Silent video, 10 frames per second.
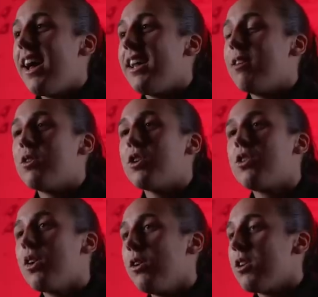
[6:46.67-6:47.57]
and it was just
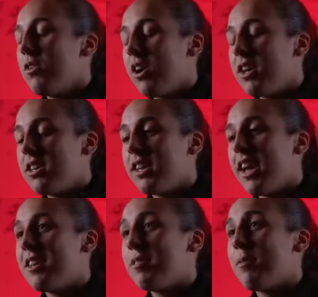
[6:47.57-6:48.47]
so nice to
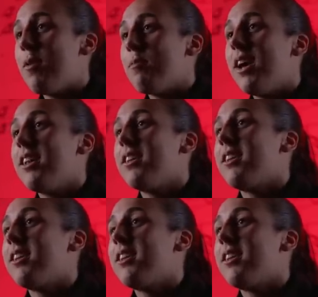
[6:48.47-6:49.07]
get into my own bed